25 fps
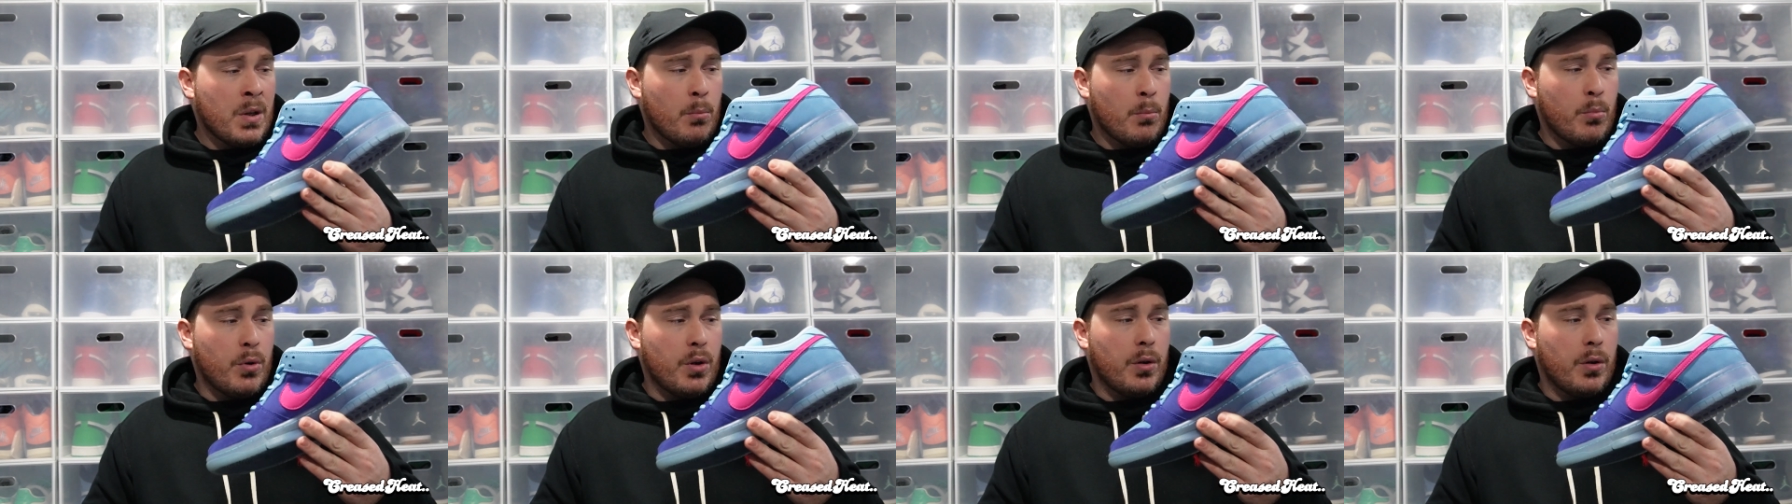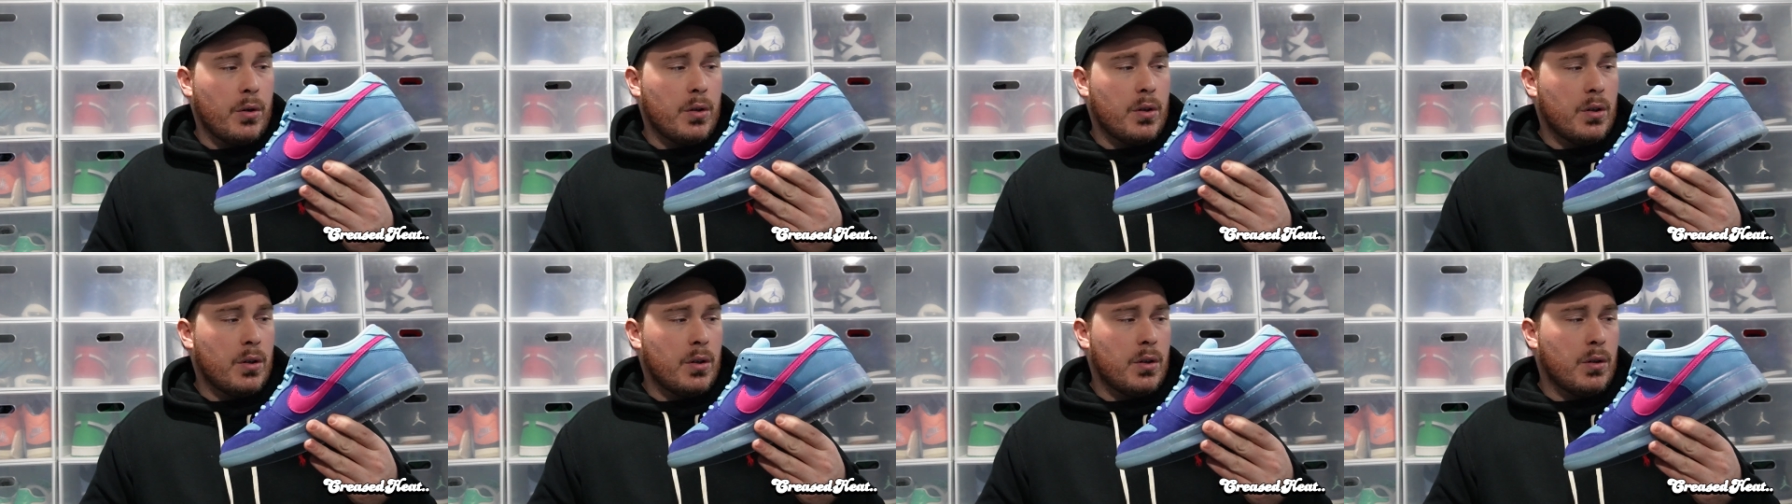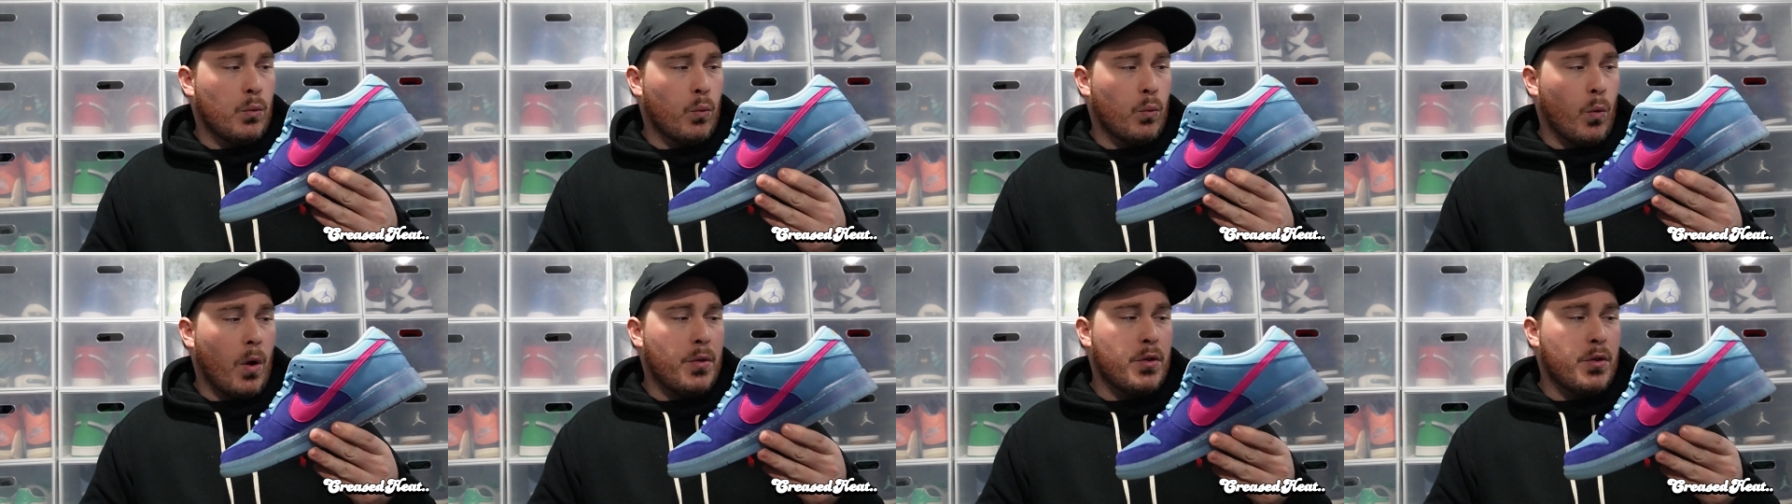but
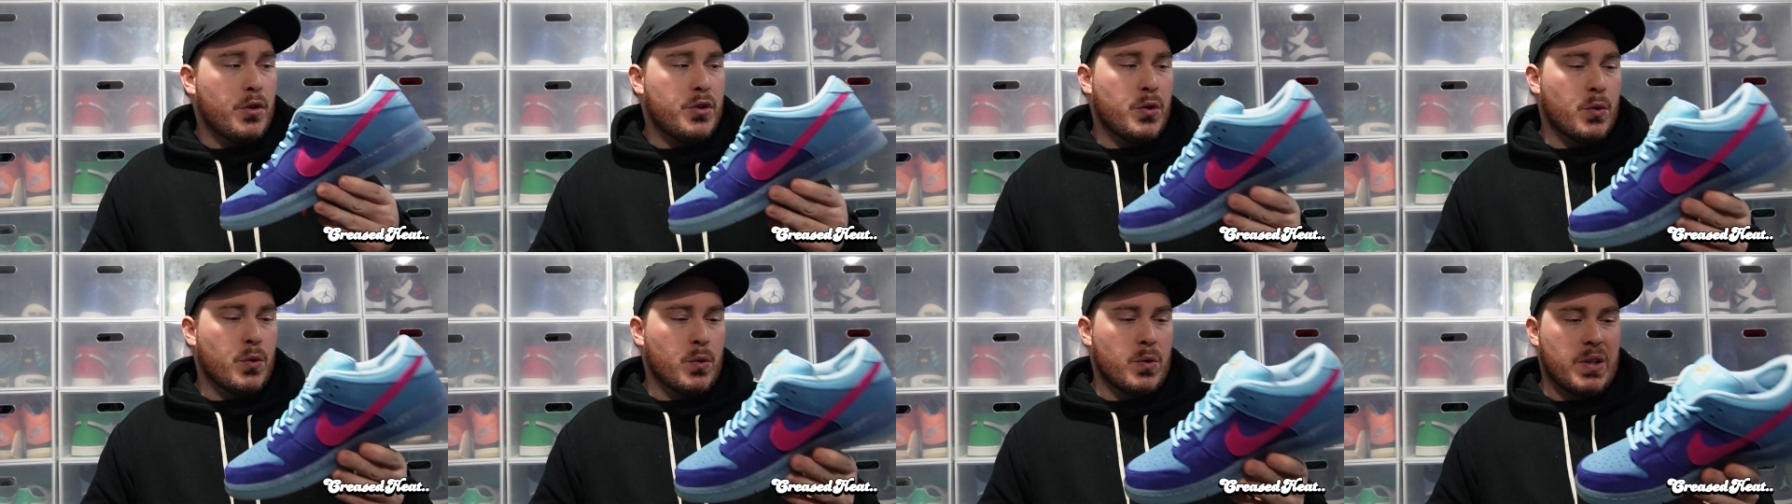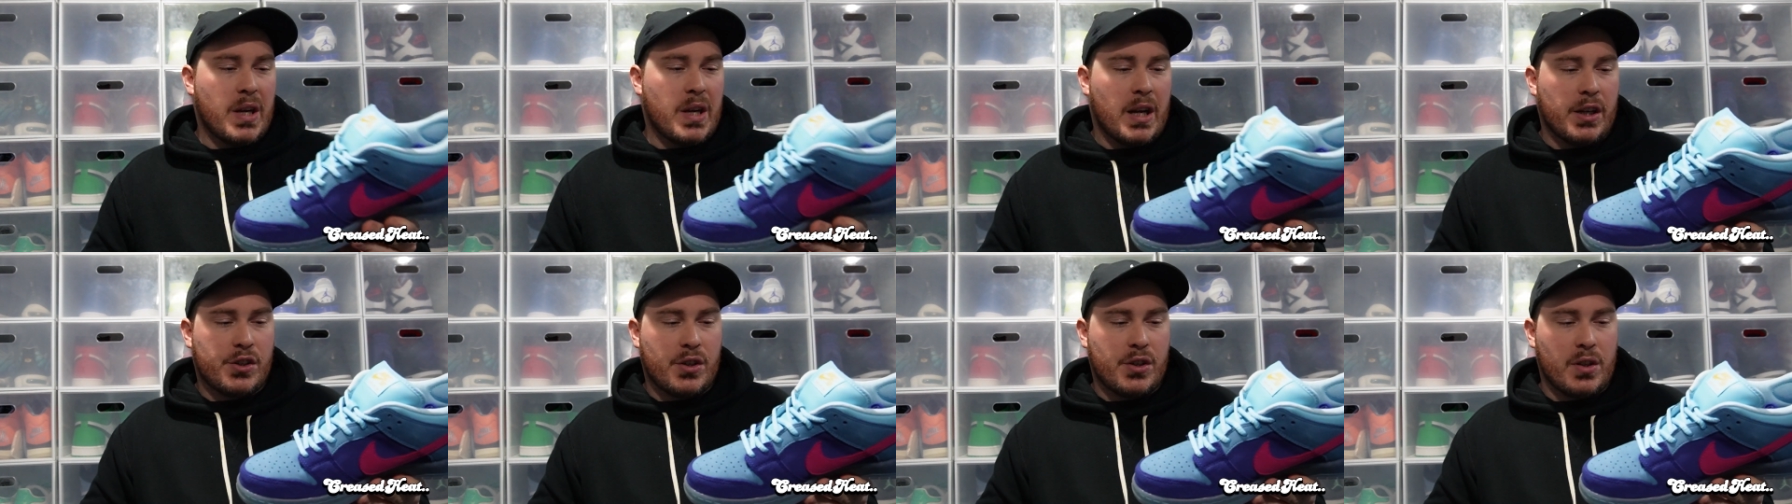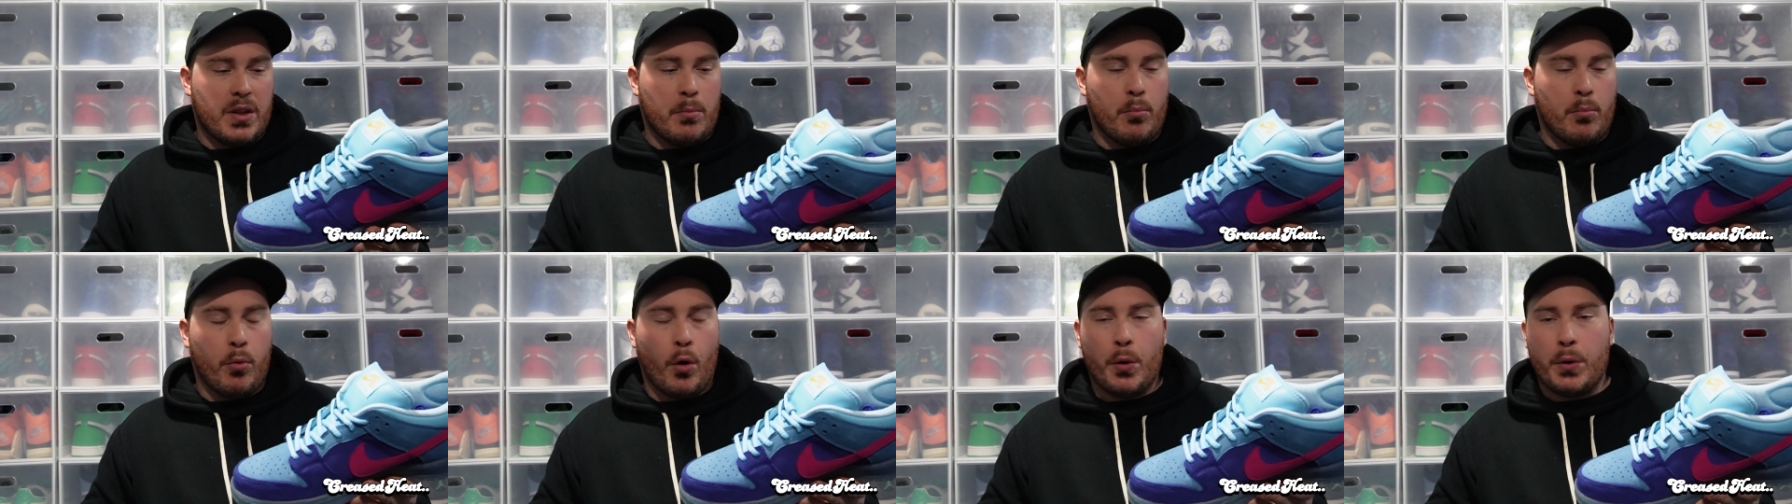Run The Jewels
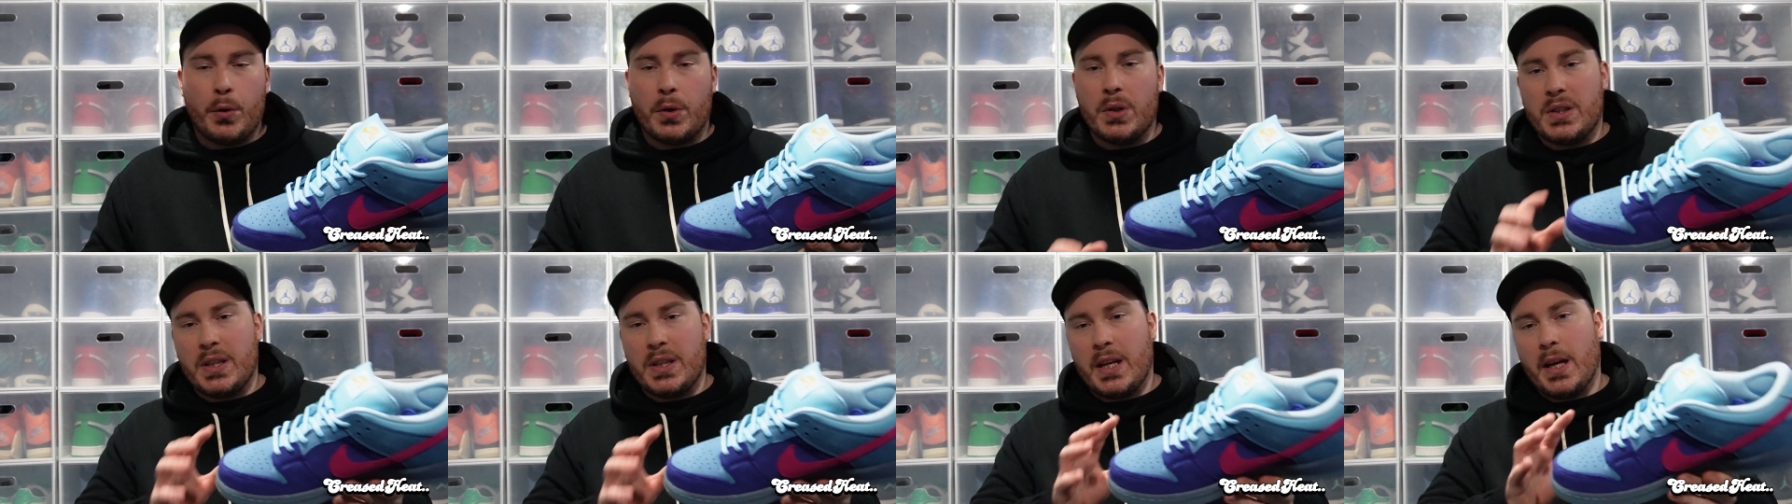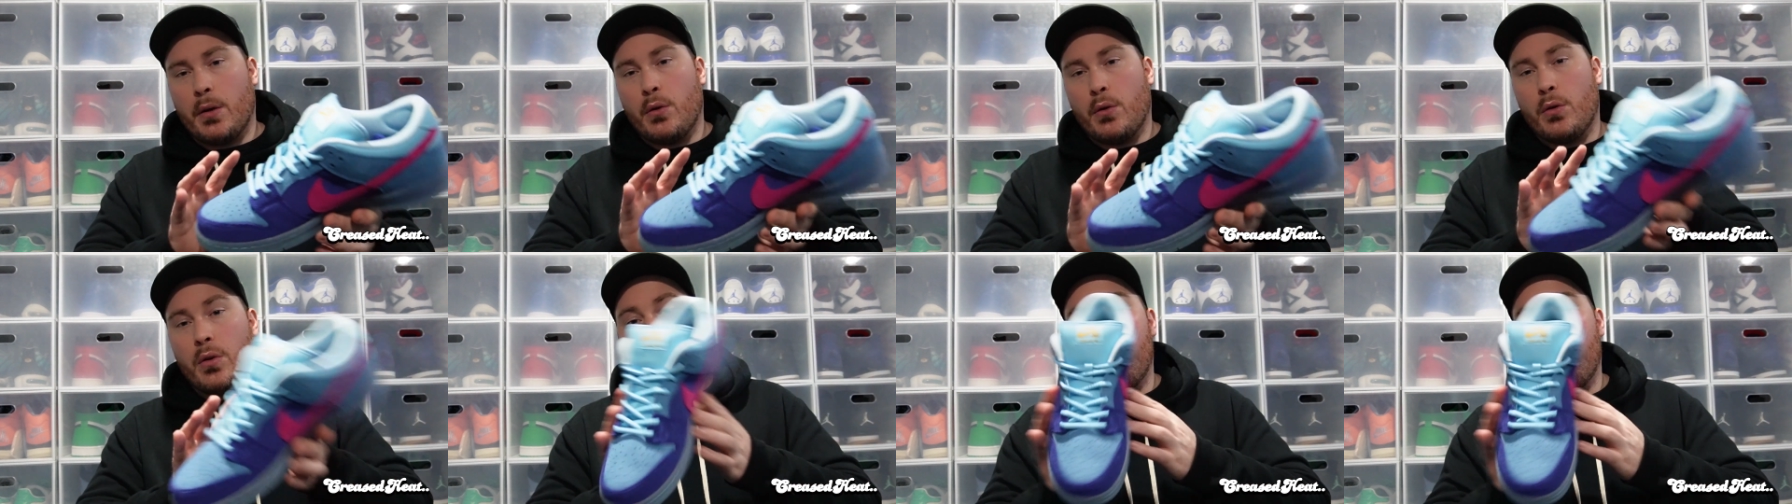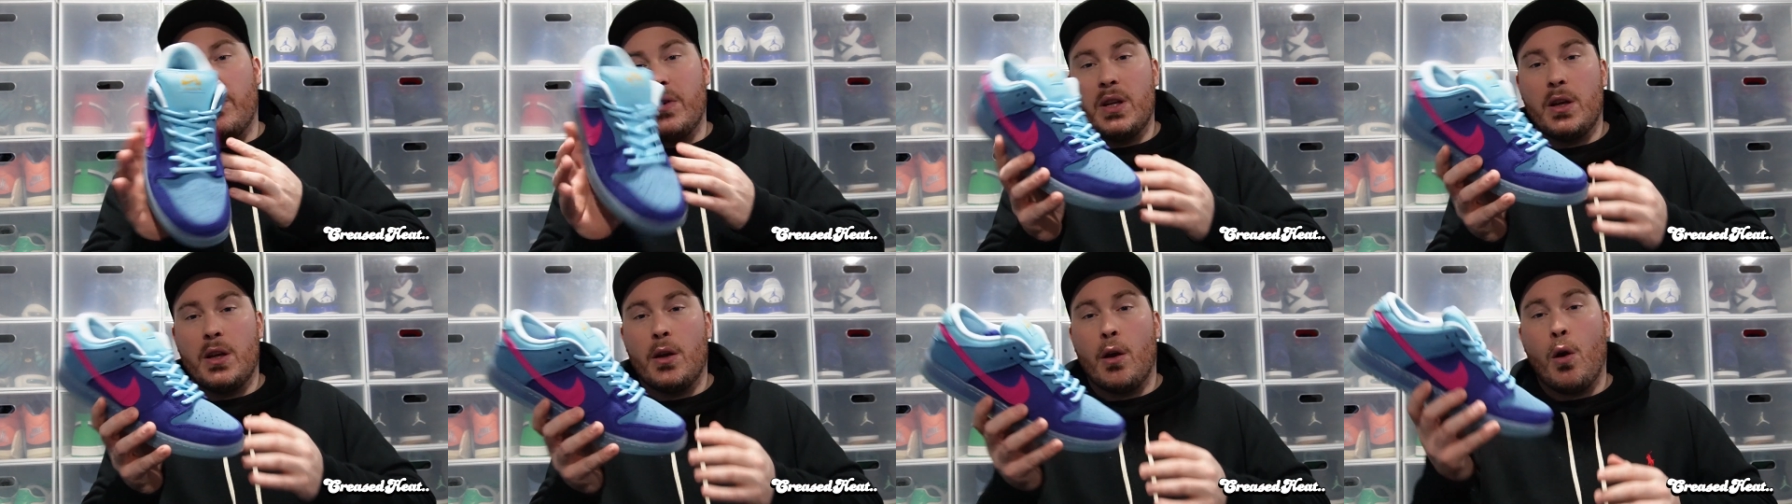actually broke it down on a
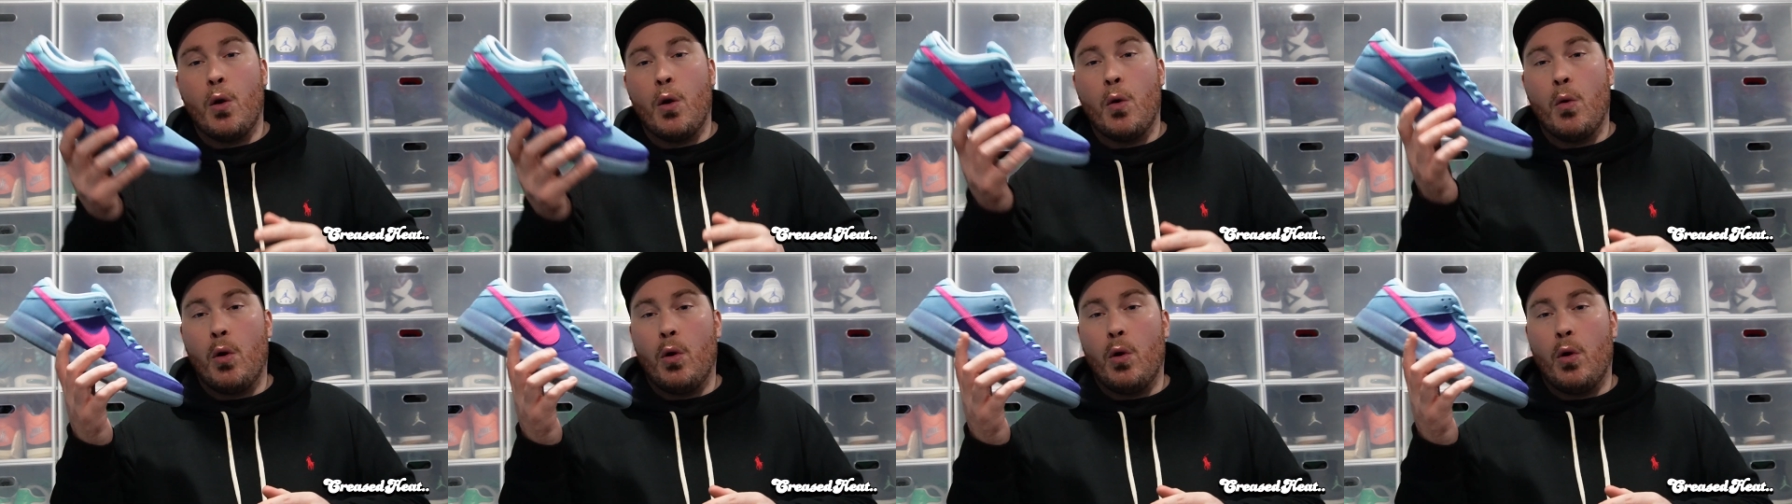video